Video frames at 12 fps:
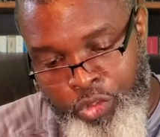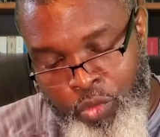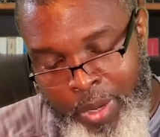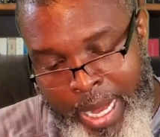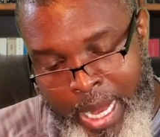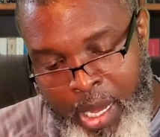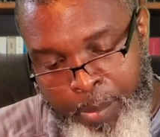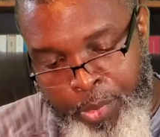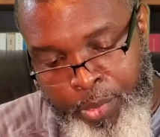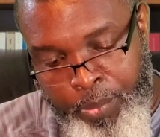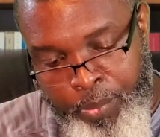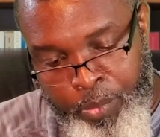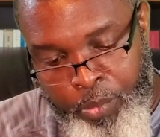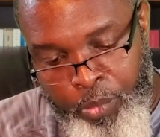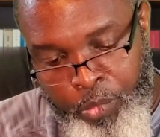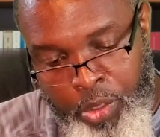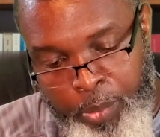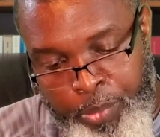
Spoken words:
you able to